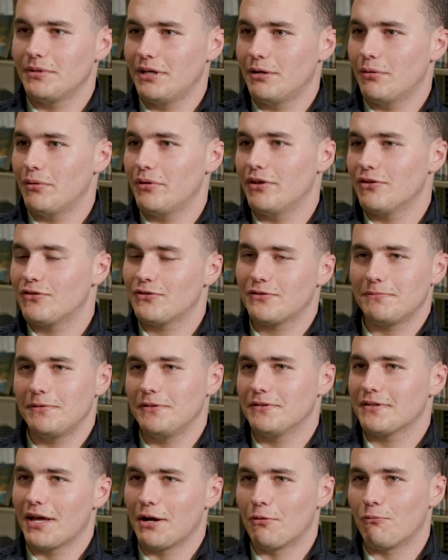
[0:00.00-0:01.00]
and there were
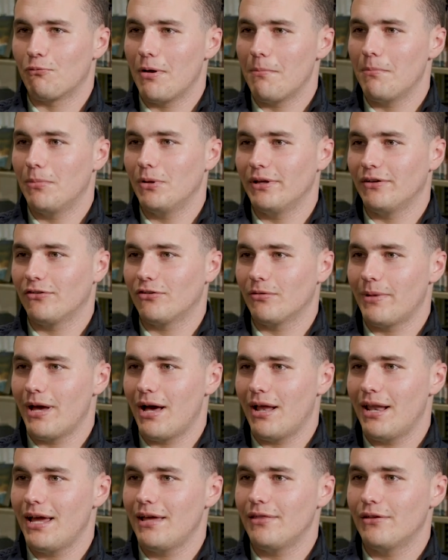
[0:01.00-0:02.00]
these kind of rumblings
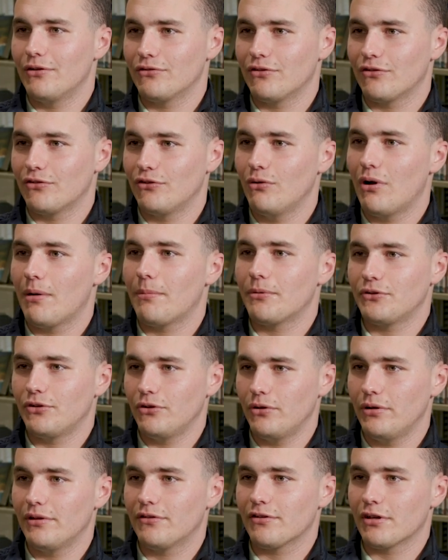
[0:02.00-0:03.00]
about, hey, there's this new
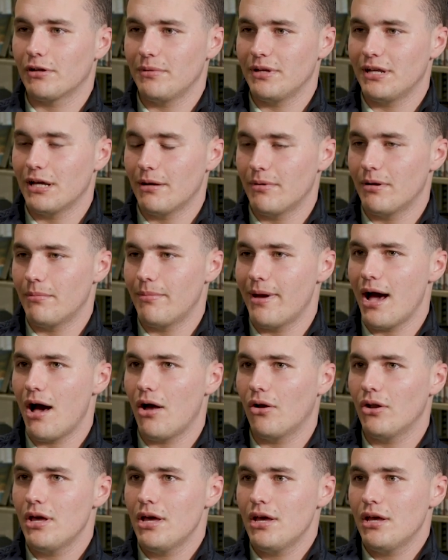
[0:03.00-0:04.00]
opportunity that's going to be coming
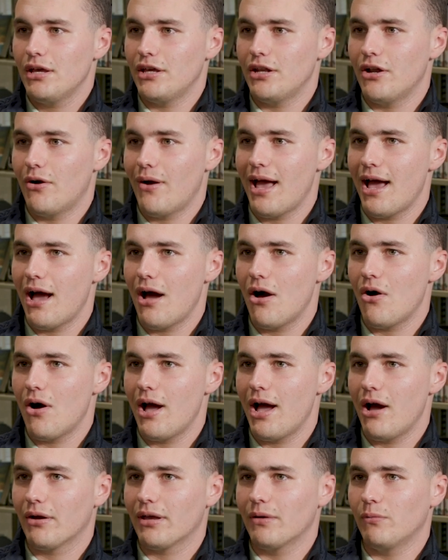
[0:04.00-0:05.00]
about. You know,
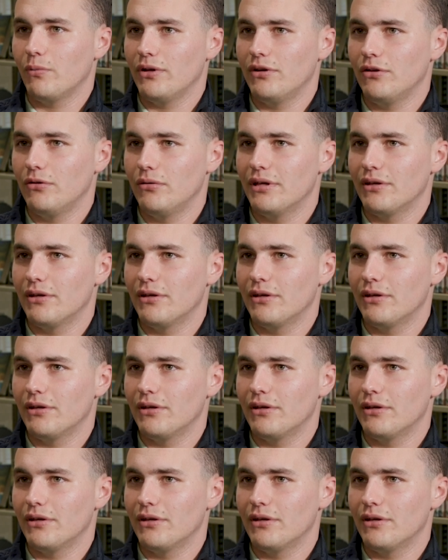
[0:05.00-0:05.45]
how can we do